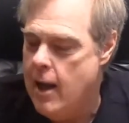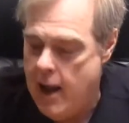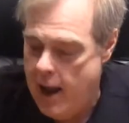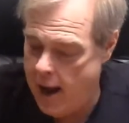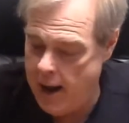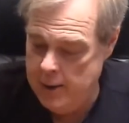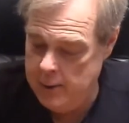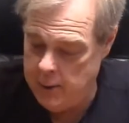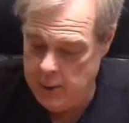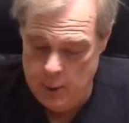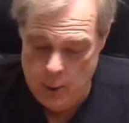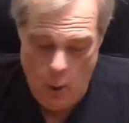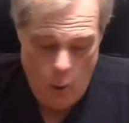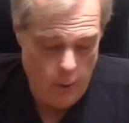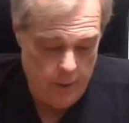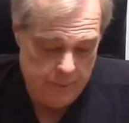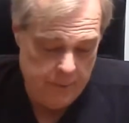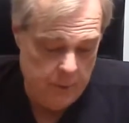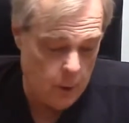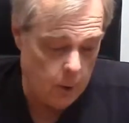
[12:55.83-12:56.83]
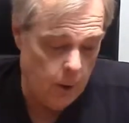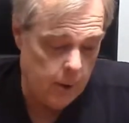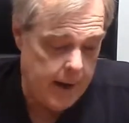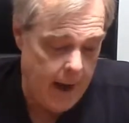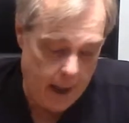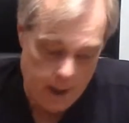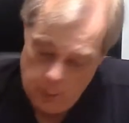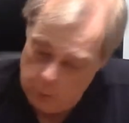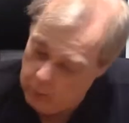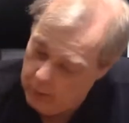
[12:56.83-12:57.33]
And, you know, if you look
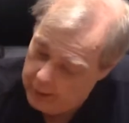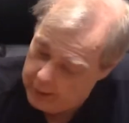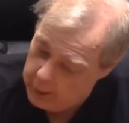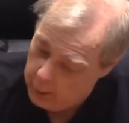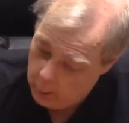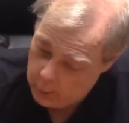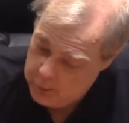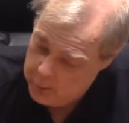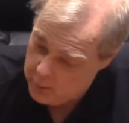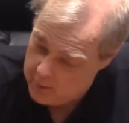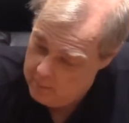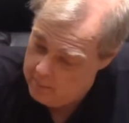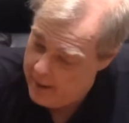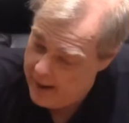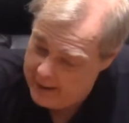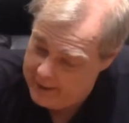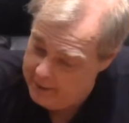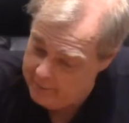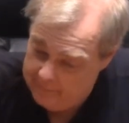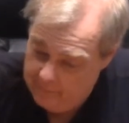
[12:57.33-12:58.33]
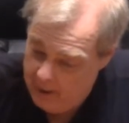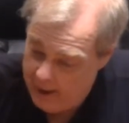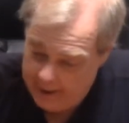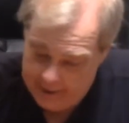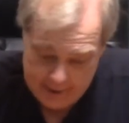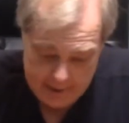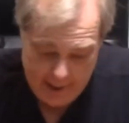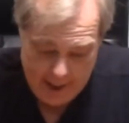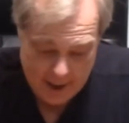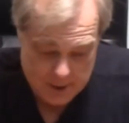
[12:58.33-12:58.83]
at it really close with a magnifying
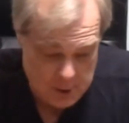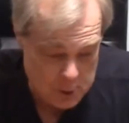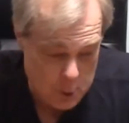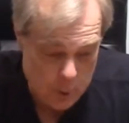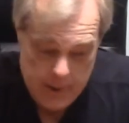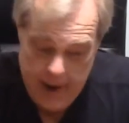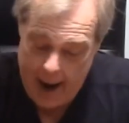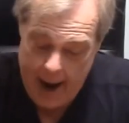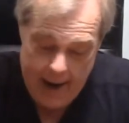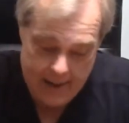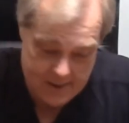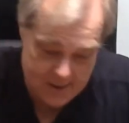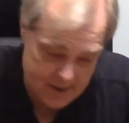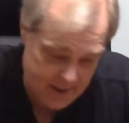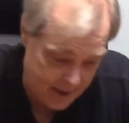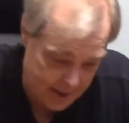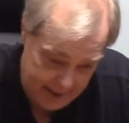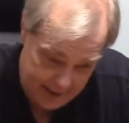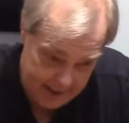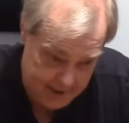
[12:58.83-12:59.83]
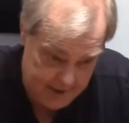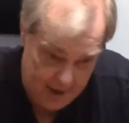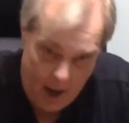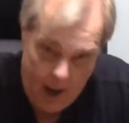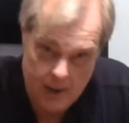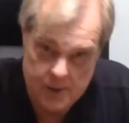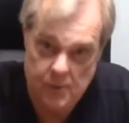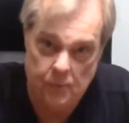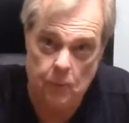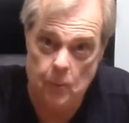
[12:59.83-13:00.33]
glass, you can't see any
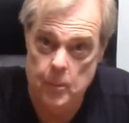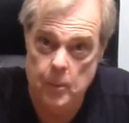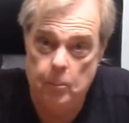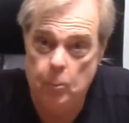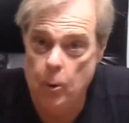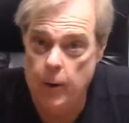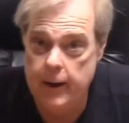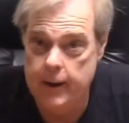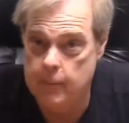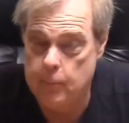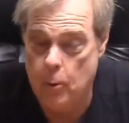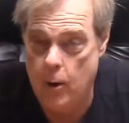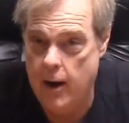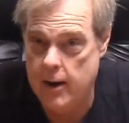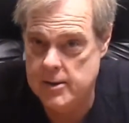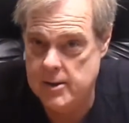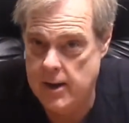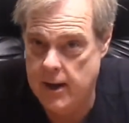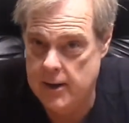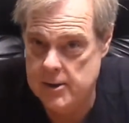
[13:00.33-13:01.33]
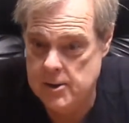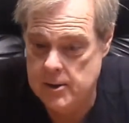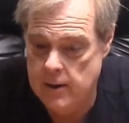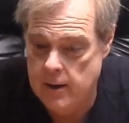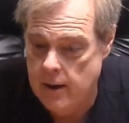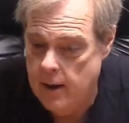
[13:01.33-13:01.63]
dots from the printing process.